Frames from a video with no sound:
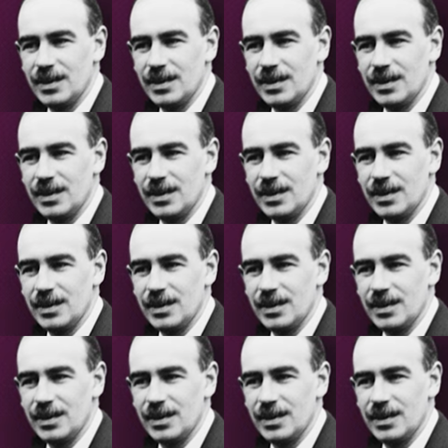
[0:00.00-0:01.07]

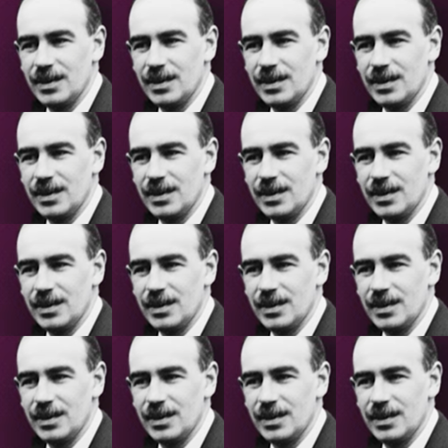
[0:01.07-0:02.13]

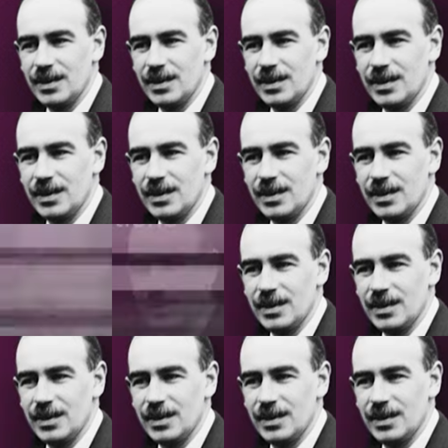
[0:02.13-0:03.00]
[no speech]